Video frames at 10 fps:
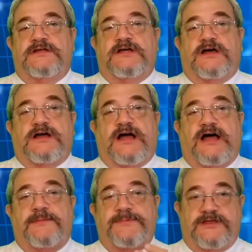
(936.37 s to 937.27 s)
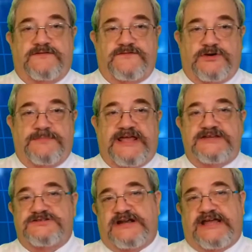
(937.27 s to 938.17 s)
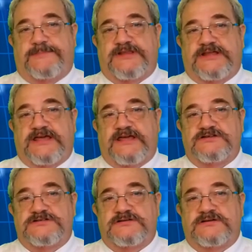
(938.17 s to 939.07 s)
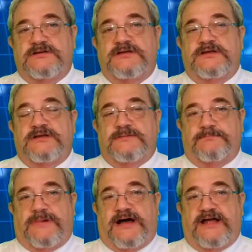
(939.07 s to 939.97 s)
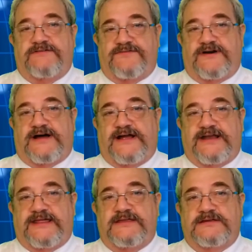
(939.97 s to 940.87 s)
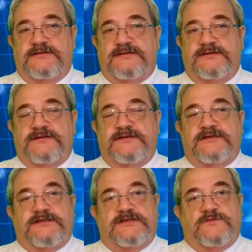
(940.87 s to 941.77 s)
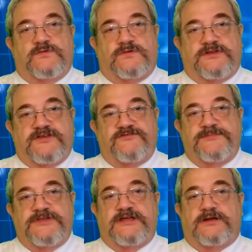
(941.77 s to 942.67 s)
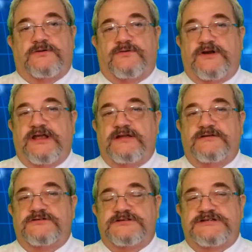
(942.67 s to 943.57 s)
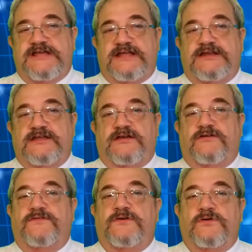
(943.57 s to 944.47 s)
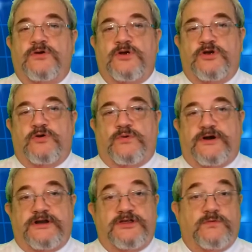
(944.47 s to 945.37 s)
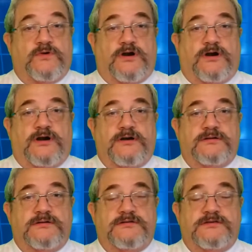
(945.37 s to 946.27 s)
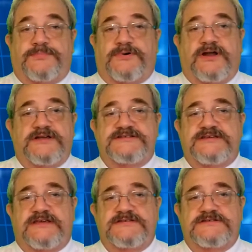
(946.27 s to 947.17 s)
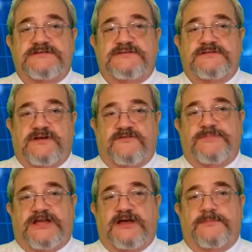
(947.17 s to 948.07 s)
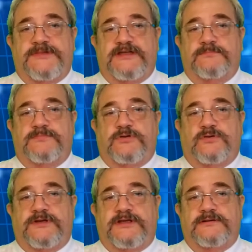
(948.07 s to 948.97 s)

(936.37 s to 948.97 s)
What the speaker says: a copy of your master application by Friday. It will give me a great understanding of where you are in the process of becoming employed.